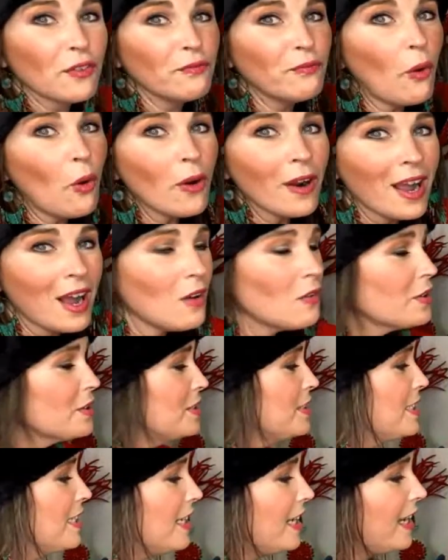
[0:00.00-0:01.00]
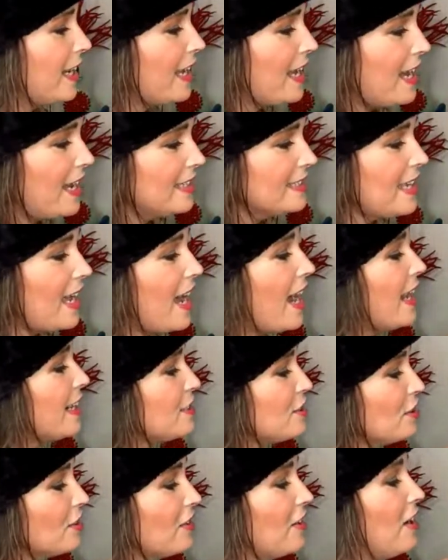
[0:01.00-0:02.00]
for four hours today, guys. I
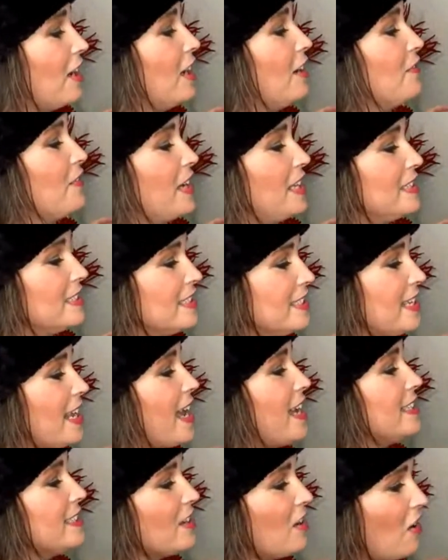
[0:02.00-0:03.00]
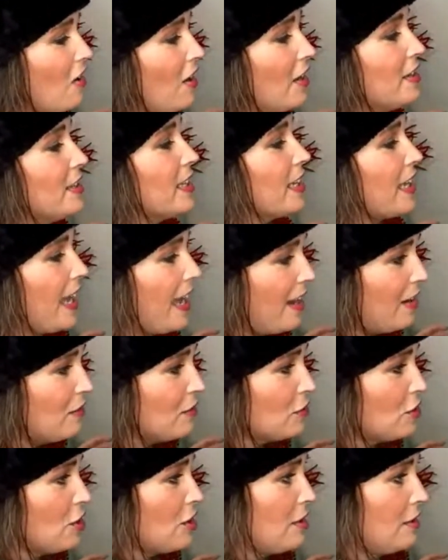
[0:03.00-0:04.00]
took off and sat on the
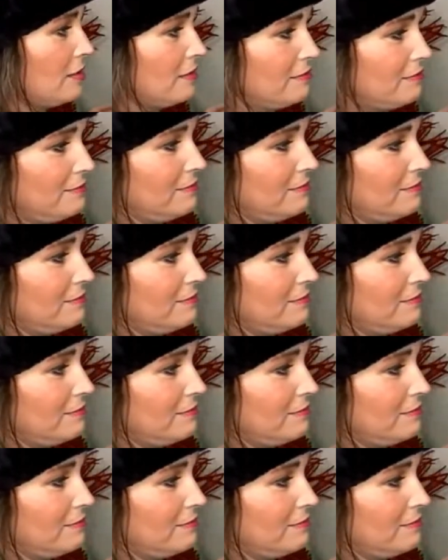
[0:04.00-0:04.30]
couch.